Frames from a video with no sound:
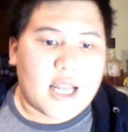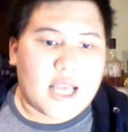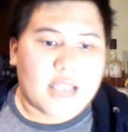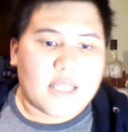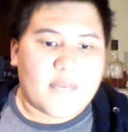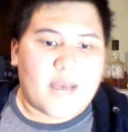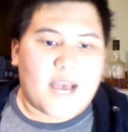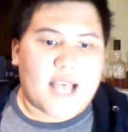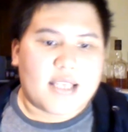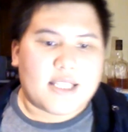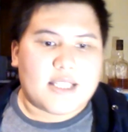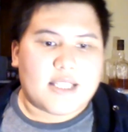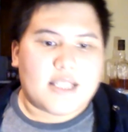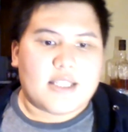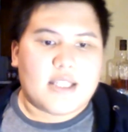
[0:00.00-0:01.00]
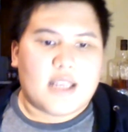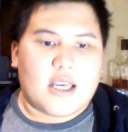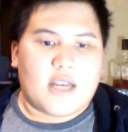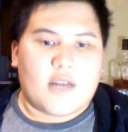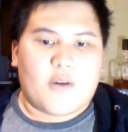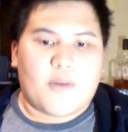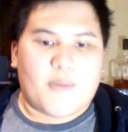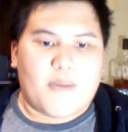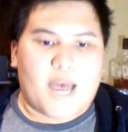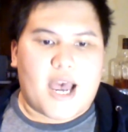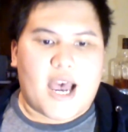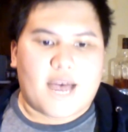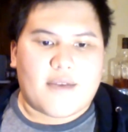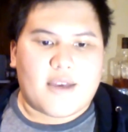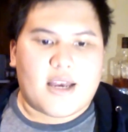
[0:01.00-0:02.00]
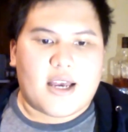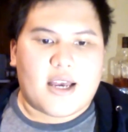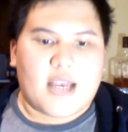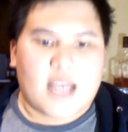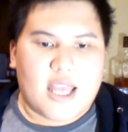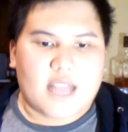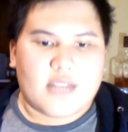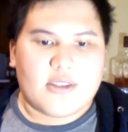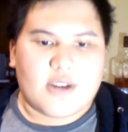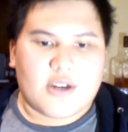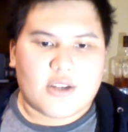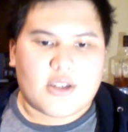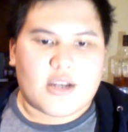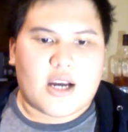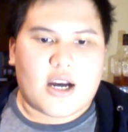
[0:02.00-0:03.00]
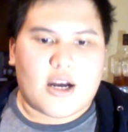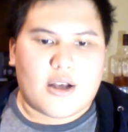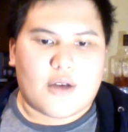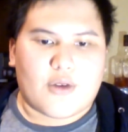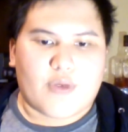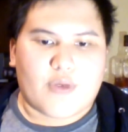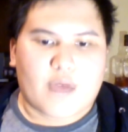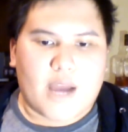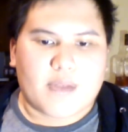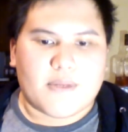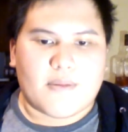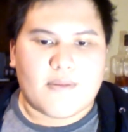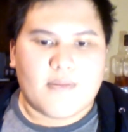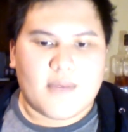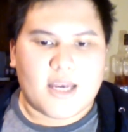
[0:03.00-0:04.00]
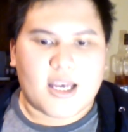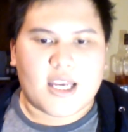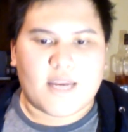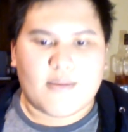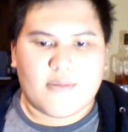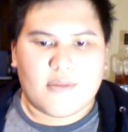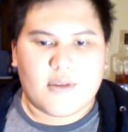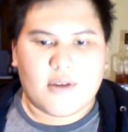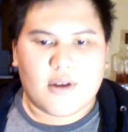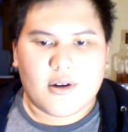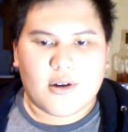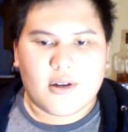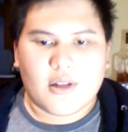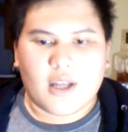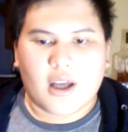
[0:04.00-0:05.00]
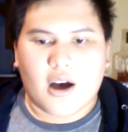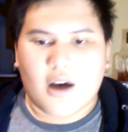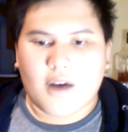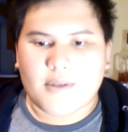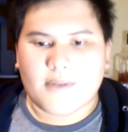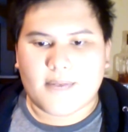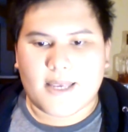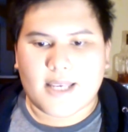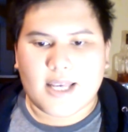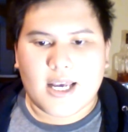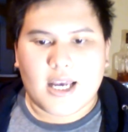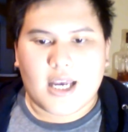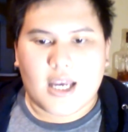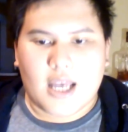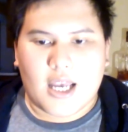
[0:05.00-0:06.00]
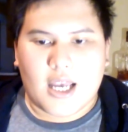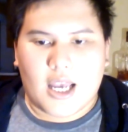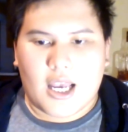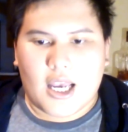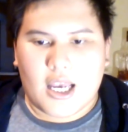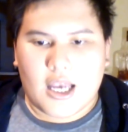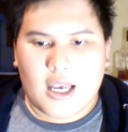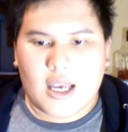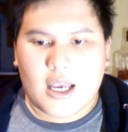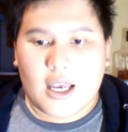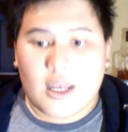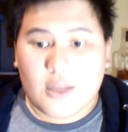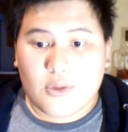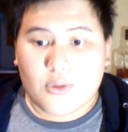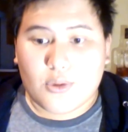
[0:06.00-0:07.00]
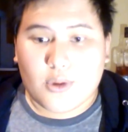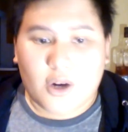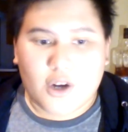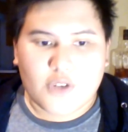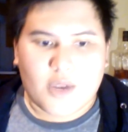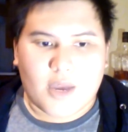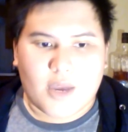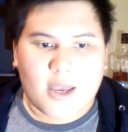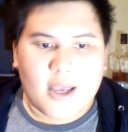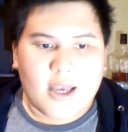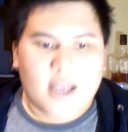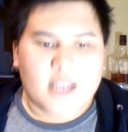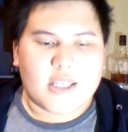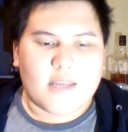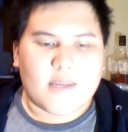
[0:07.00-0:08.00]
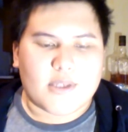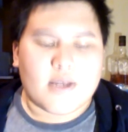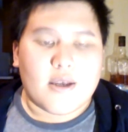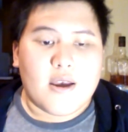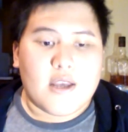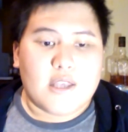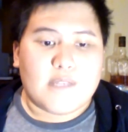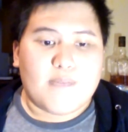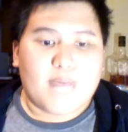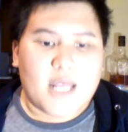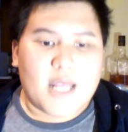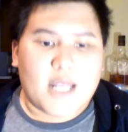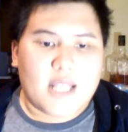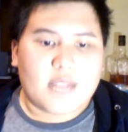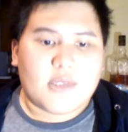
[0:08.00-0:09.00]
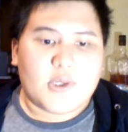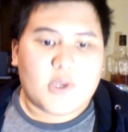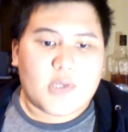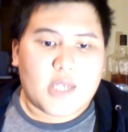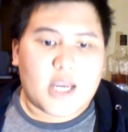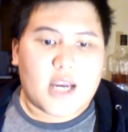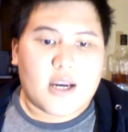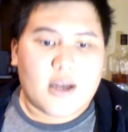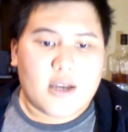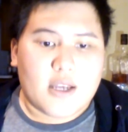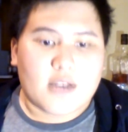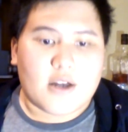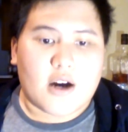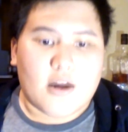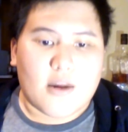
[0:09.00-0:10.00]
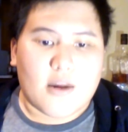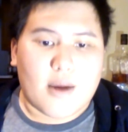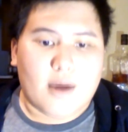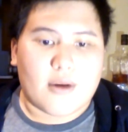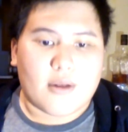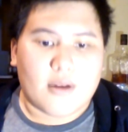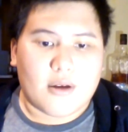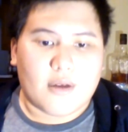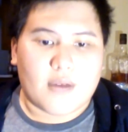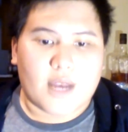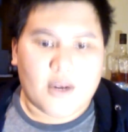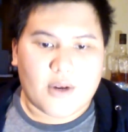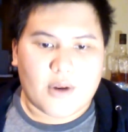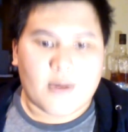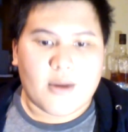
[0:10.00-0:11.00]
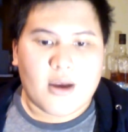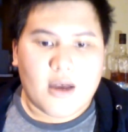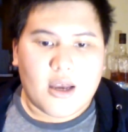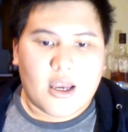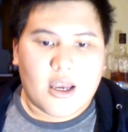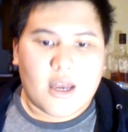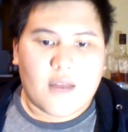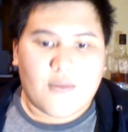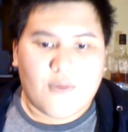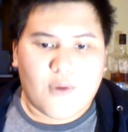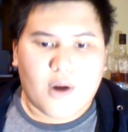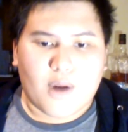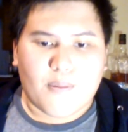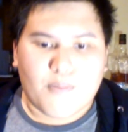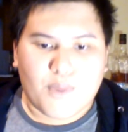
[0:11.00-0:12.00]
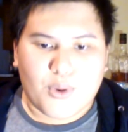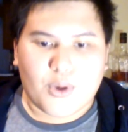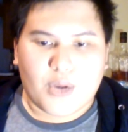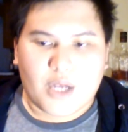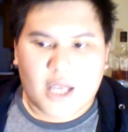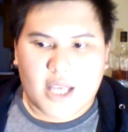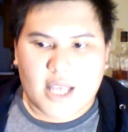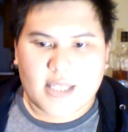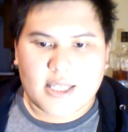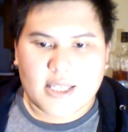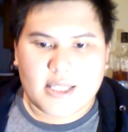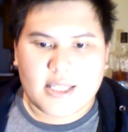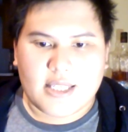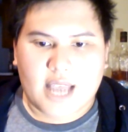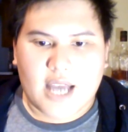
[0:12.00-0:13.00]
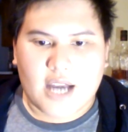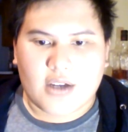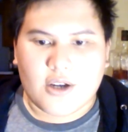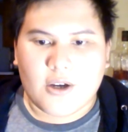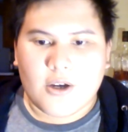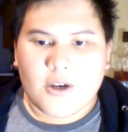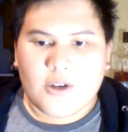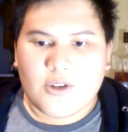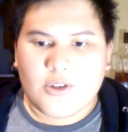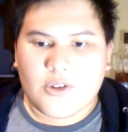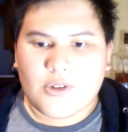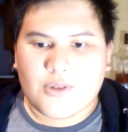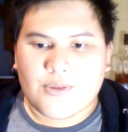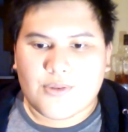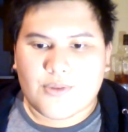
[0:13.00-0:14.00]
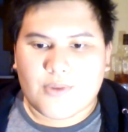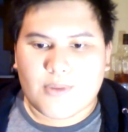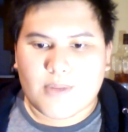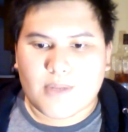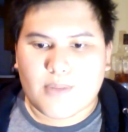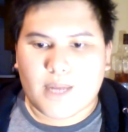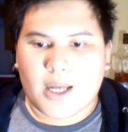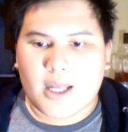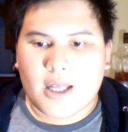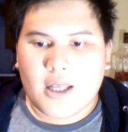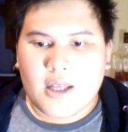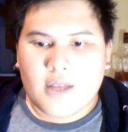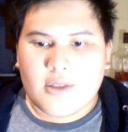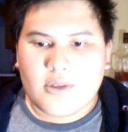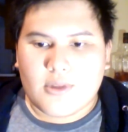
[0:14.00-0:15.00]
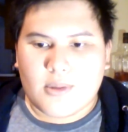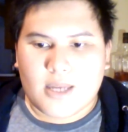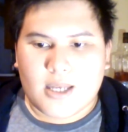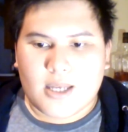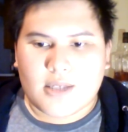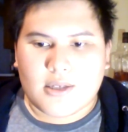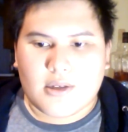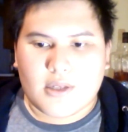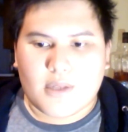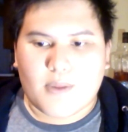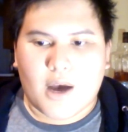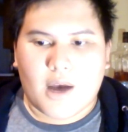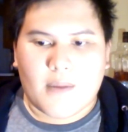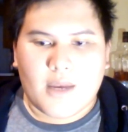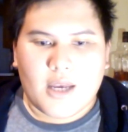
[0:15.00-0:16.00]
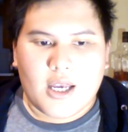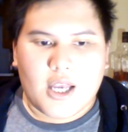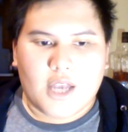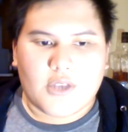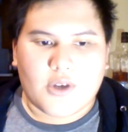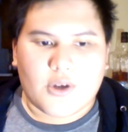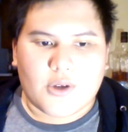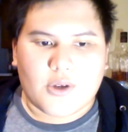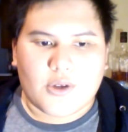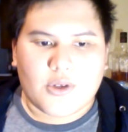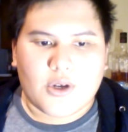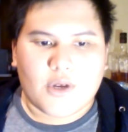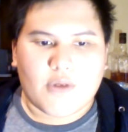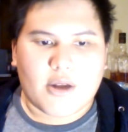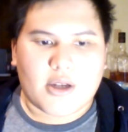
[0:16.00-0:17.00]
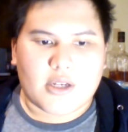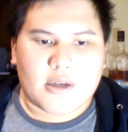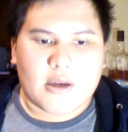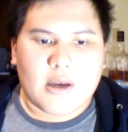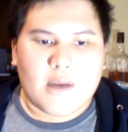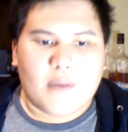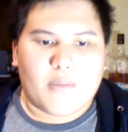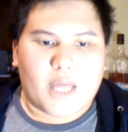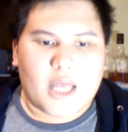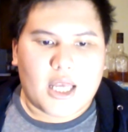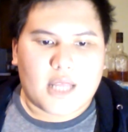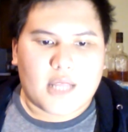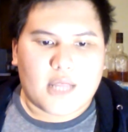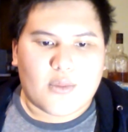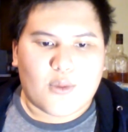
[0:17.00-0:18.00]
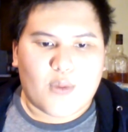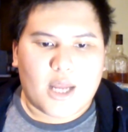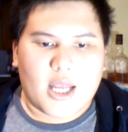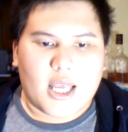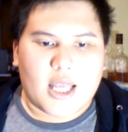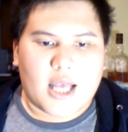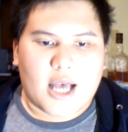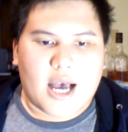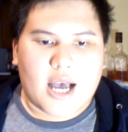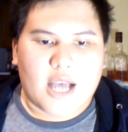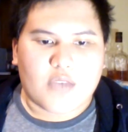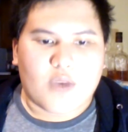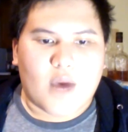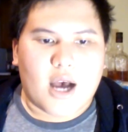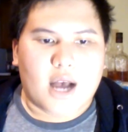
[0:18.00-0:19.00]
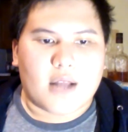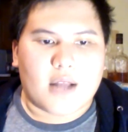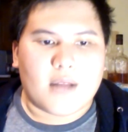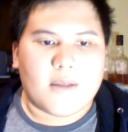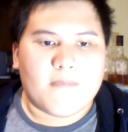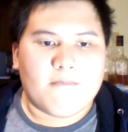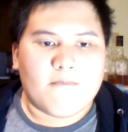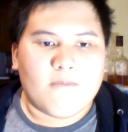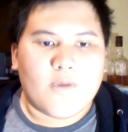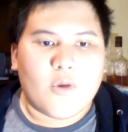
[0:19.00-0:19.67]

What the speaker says: Then, as he passes an open path, a hand darts out and grabs him, yanking him nearly off his feet and through an archway. He stumbles, spinning to tear his arm out of that grip, and forearm burning as his dagger shoots from his blood to nestle in his palm. He turns, crouching, blade at the ready and eyes wild.